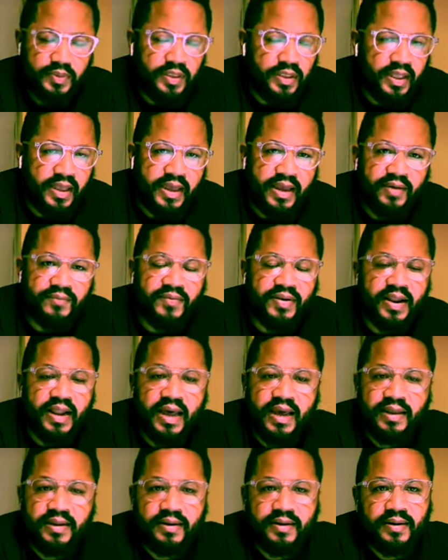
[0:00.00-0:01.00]
have
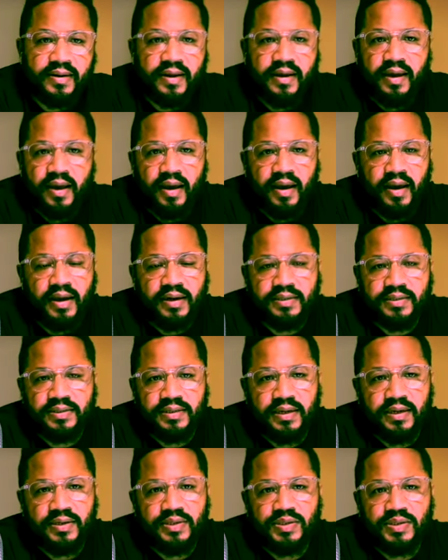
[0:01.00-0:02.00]
night and day
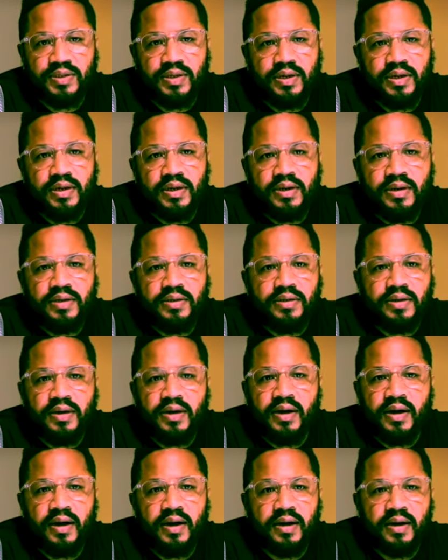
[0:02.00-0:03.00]
access to
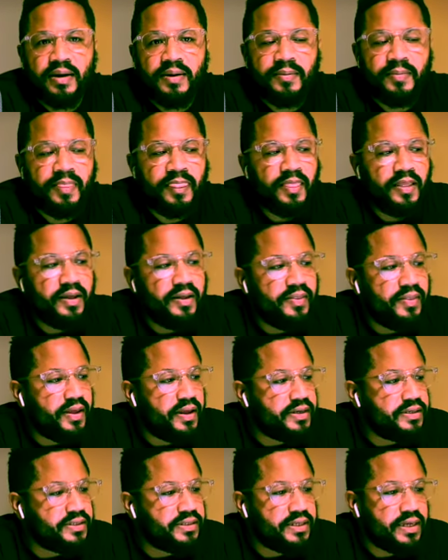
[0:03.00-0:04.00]
God.
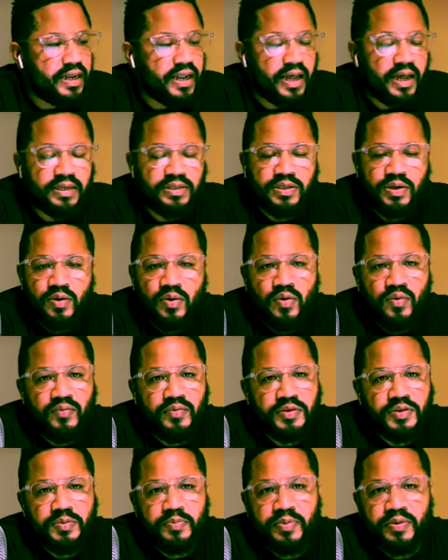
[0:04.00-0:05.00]
That is not to
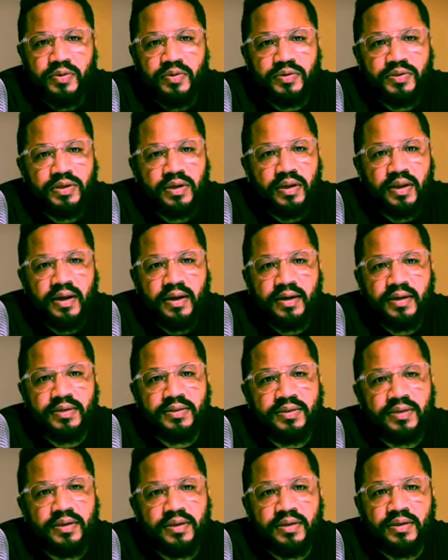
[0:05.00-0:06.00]
over
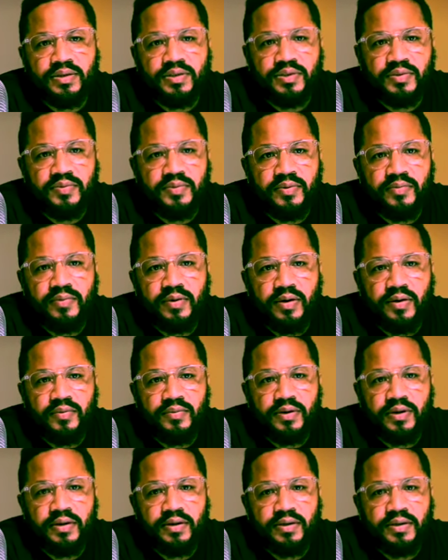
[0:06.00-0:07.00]
spiritualize the issue of
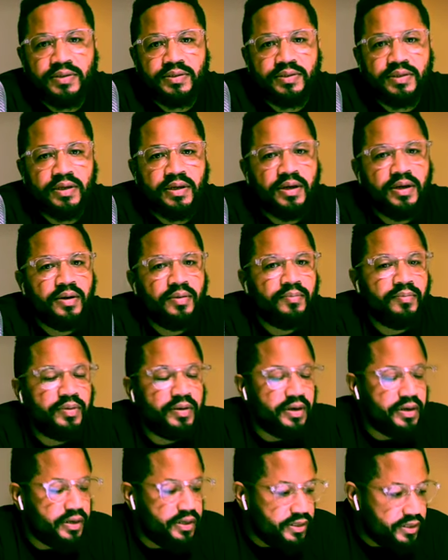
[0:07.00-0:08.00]
loneliness,
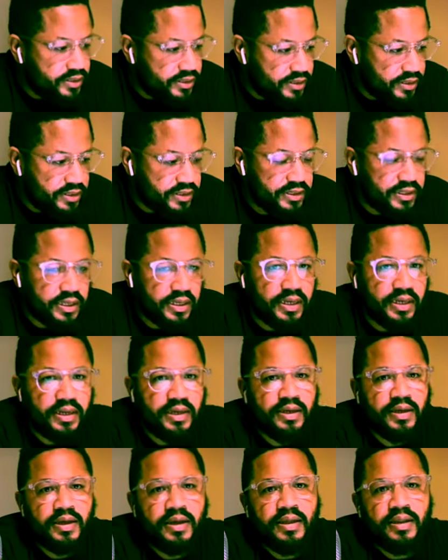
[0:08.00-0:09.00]
but it is to
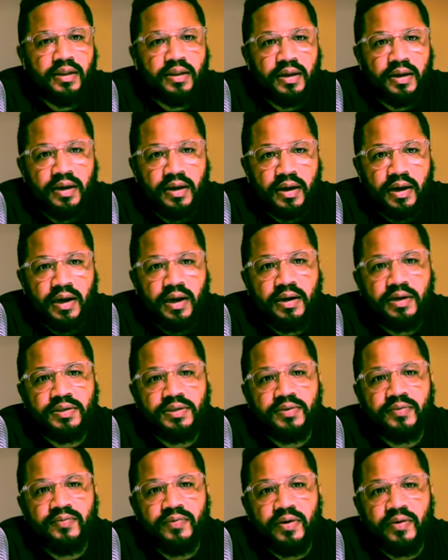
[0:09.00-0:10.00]
say that God
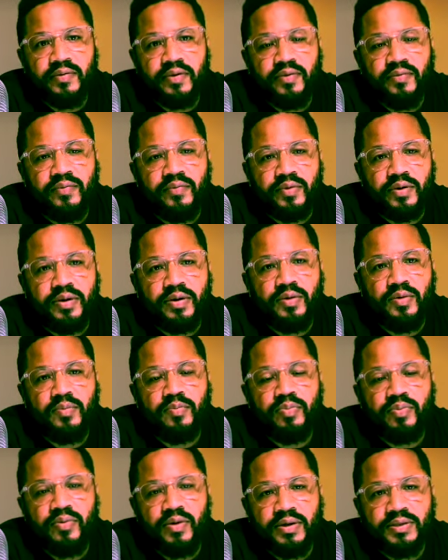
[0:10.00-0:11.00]
is a very real
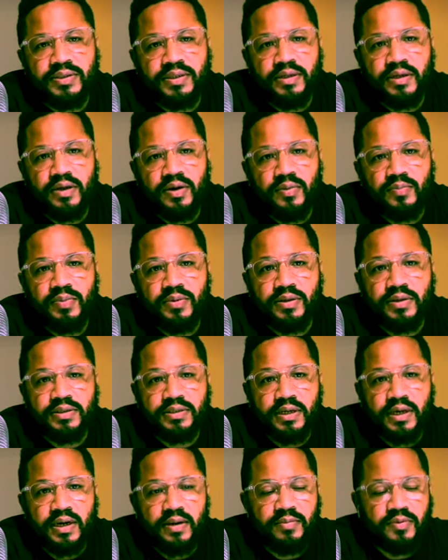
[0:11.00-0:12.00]
present help in the
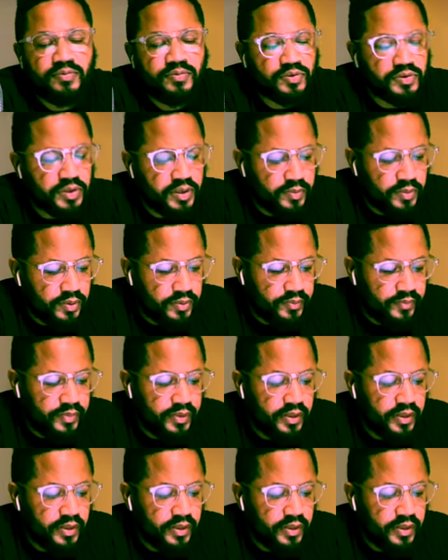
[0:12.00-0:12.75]
time of trouble.